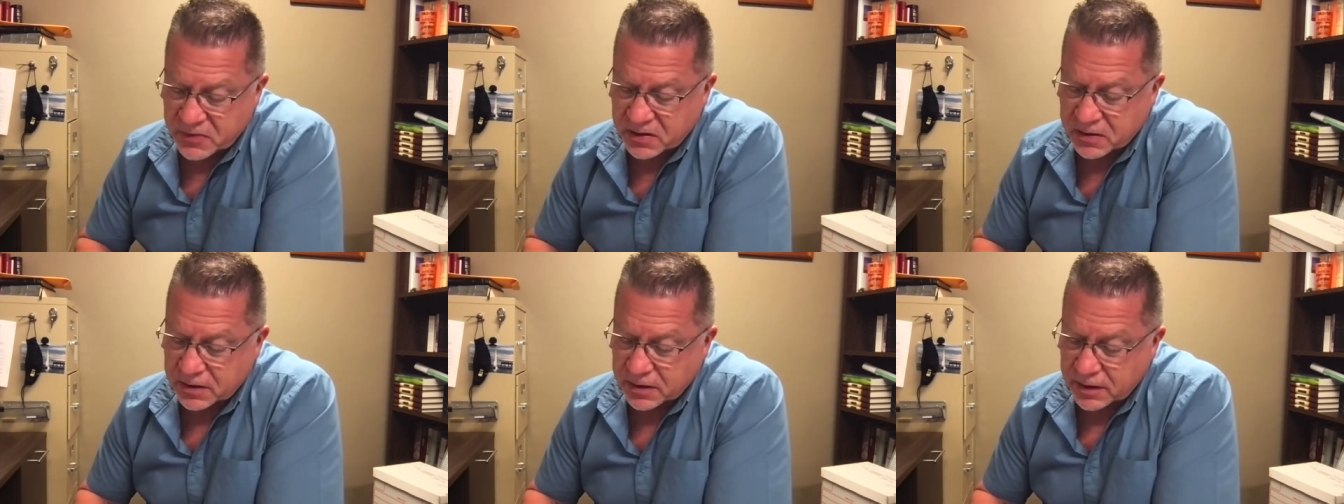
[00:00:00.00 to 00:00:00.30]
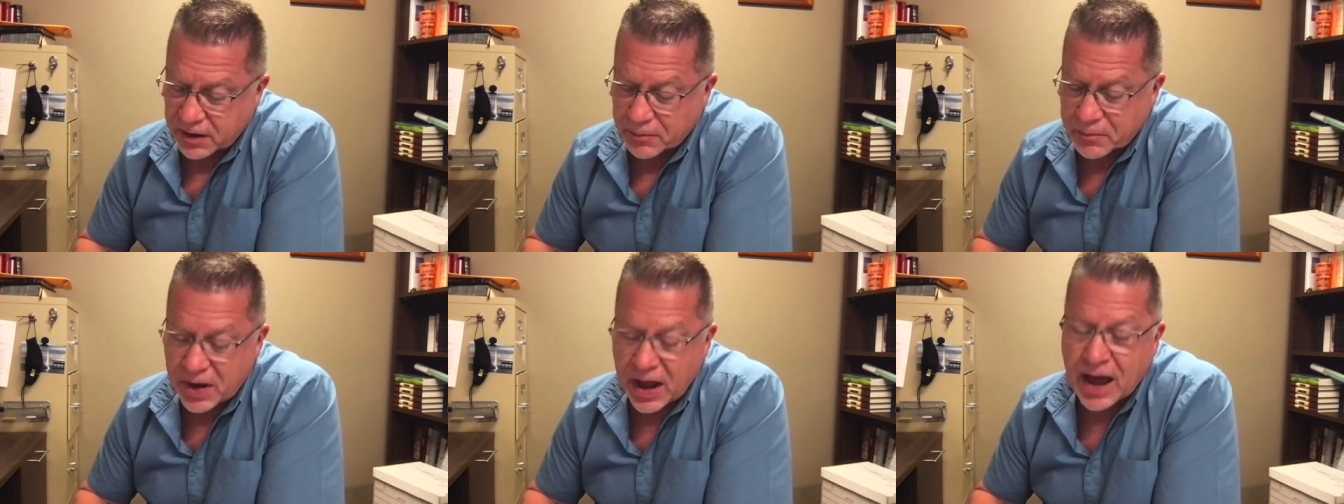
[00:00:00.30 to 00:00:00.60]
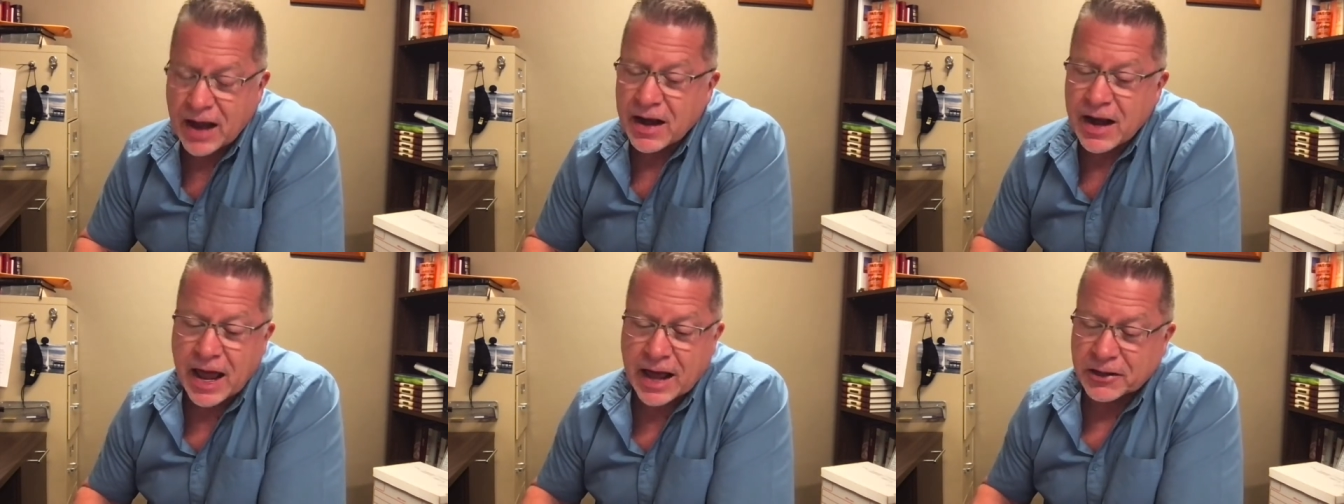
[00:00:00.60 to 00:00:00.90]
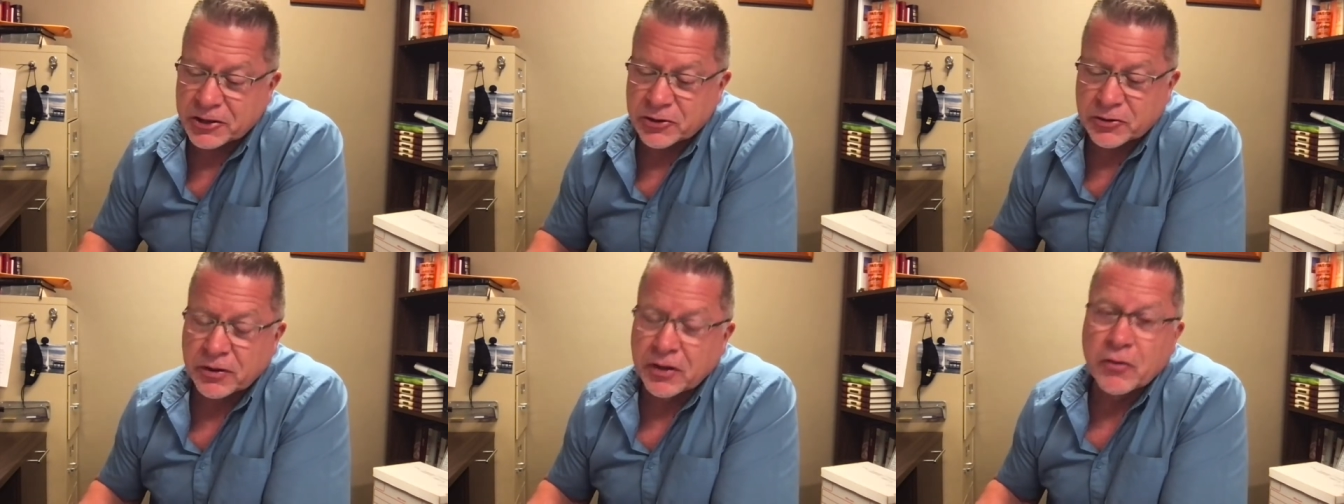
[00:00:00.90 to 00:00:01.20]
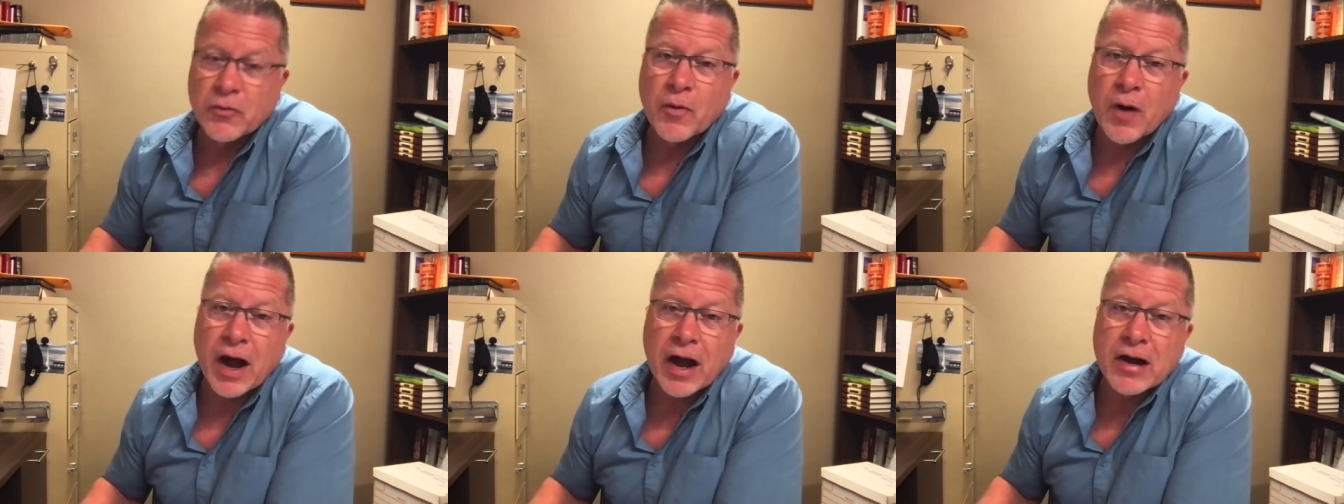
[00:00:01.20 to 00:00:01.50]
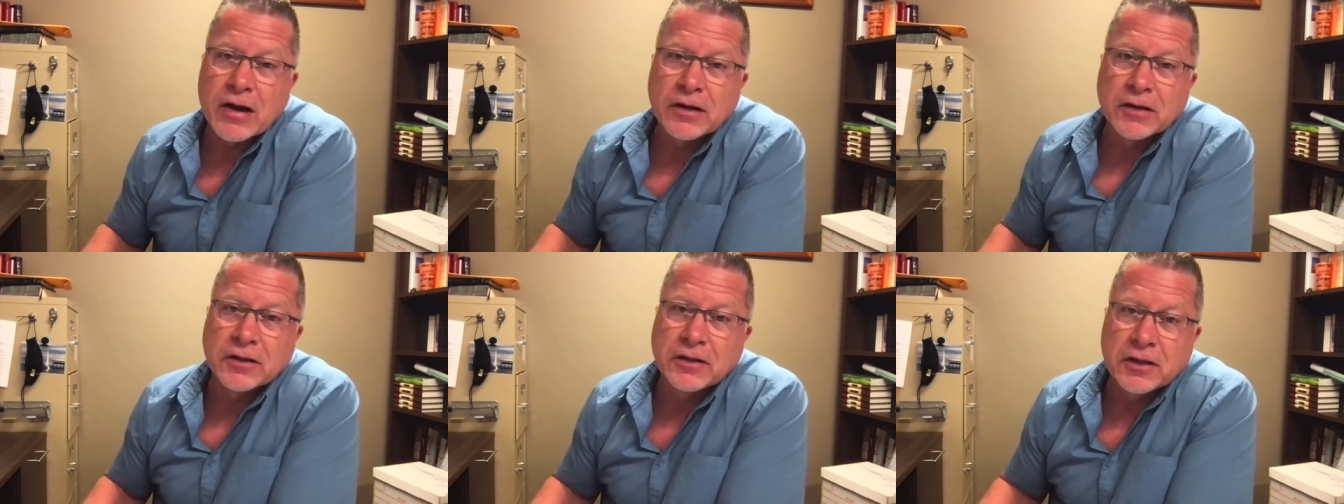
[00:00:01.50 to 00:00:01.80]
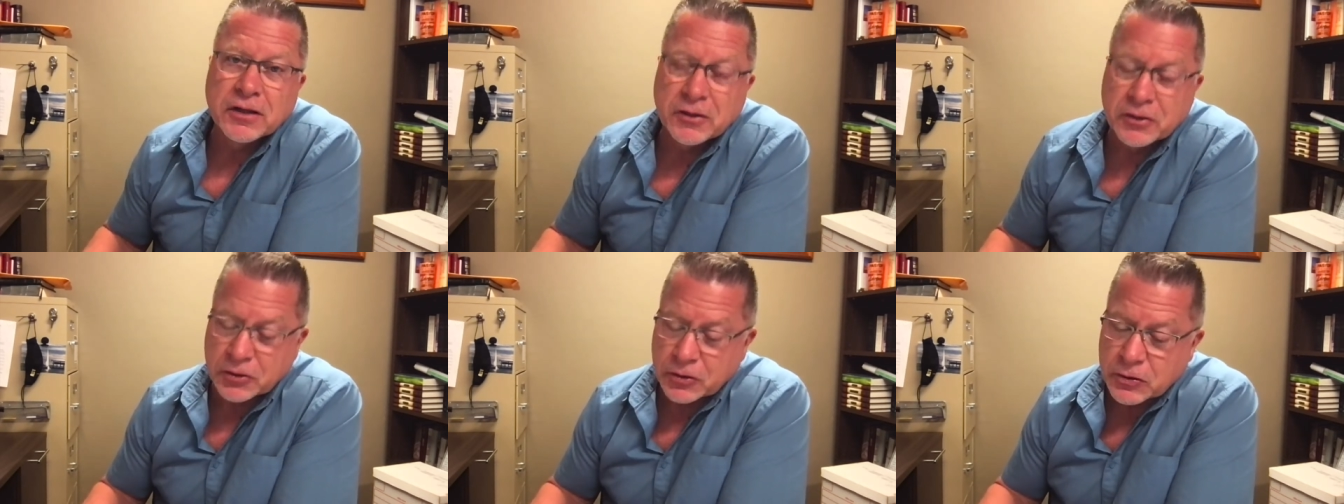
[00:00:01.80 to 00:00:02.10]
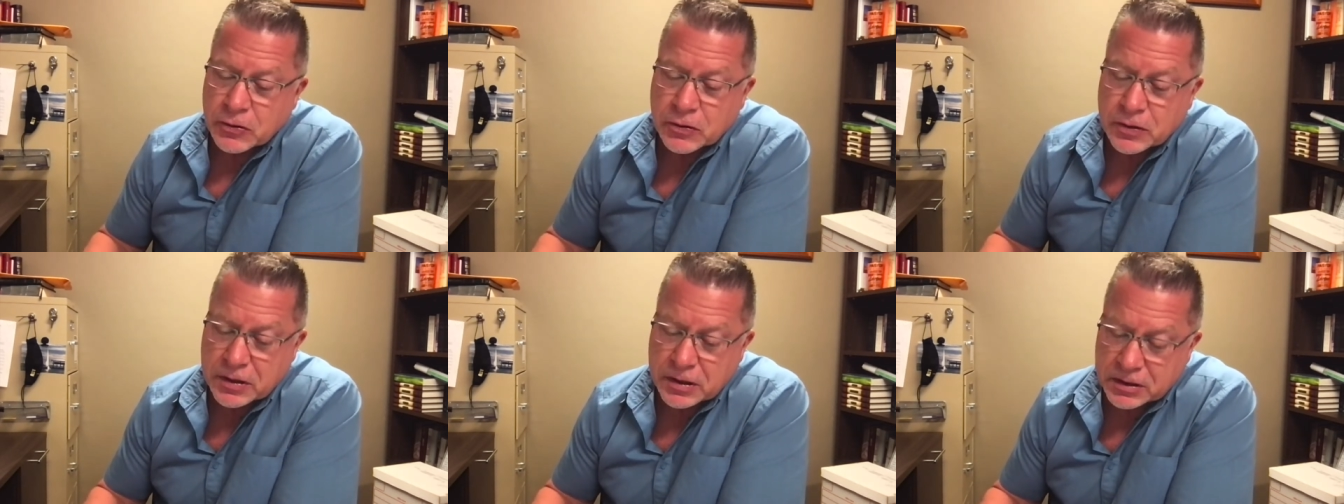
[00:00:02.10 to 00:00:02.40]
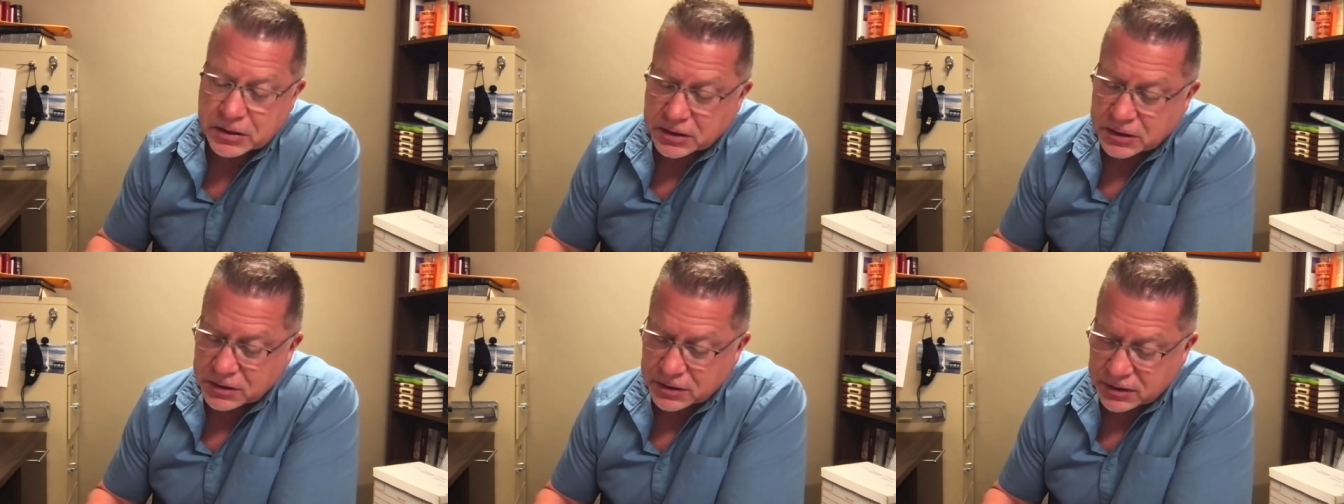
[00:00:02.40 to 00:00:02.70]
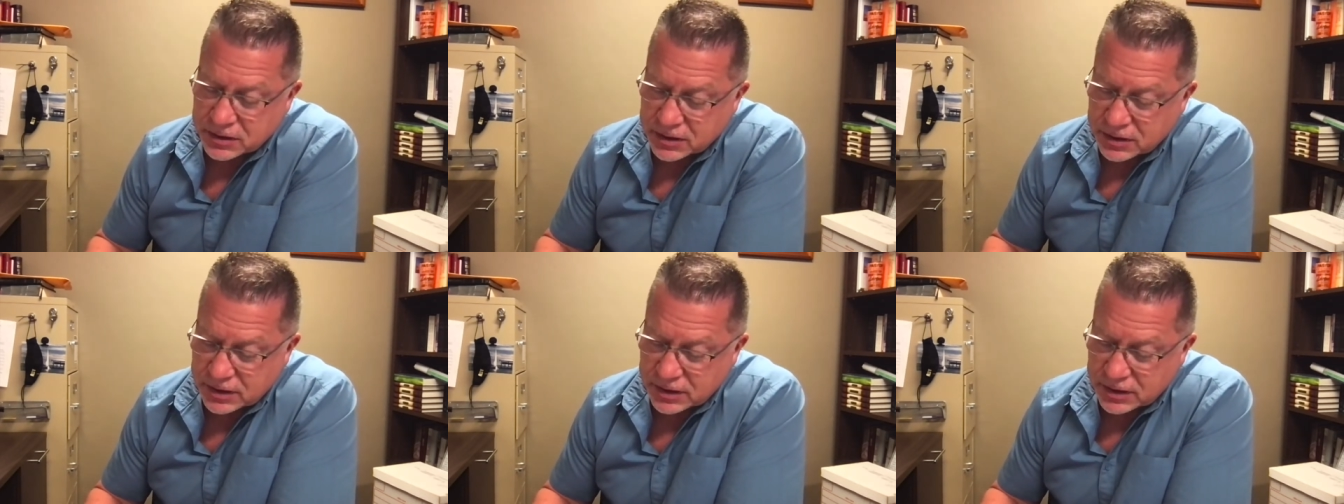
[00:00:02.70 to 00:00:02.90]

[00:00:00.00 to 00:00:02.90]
I'm not naturally wired to do this.